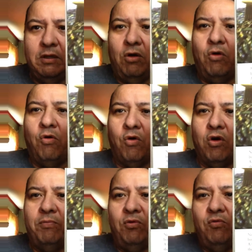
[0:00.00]
a
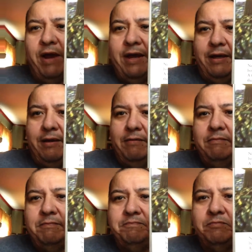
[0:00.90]
horrible racket
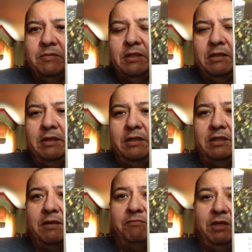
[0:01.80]
is
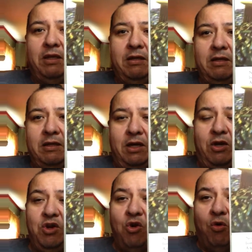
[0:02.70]
something, a
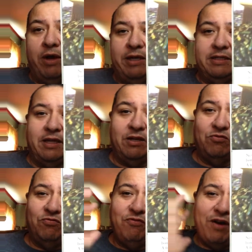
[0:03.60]
noise that is
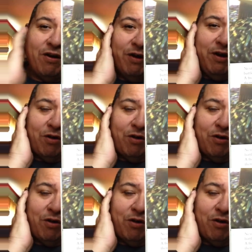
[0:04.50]
very